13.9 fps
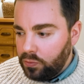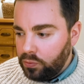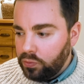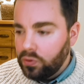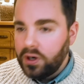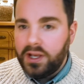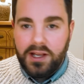
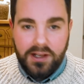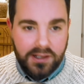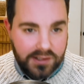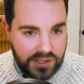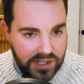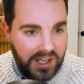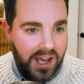working
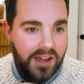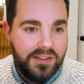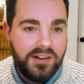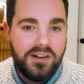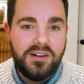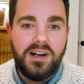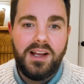
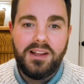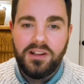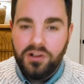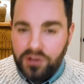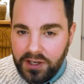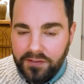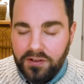together and
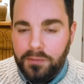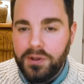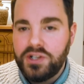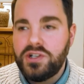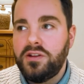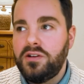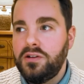learning from
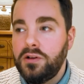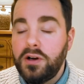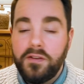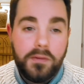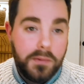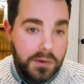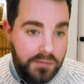each other and learning
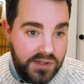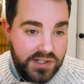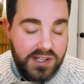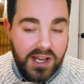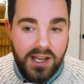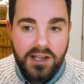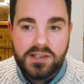from their
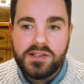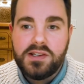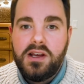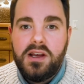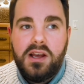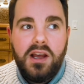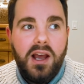mistakes.
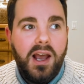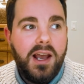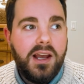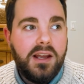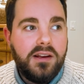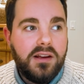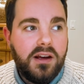
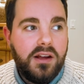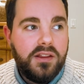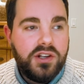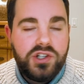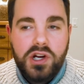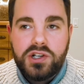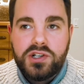And the
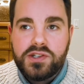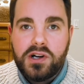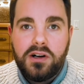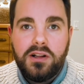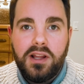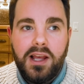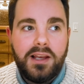judges
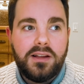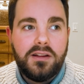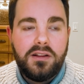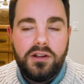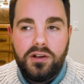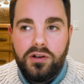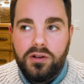aren't like
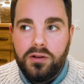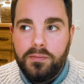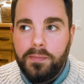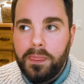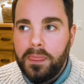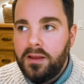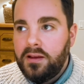
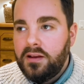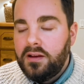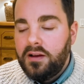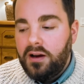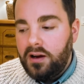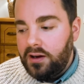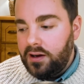little,
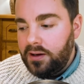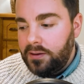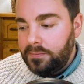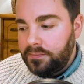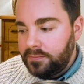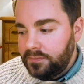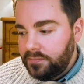
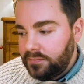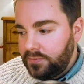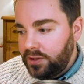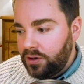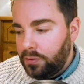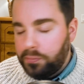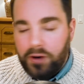you
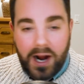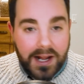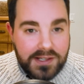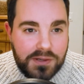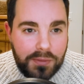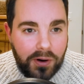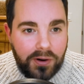know,
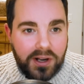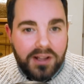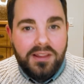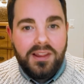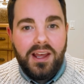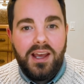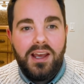brats about
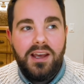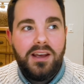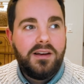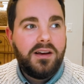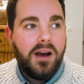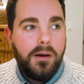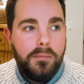it. They
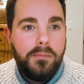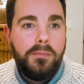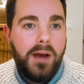come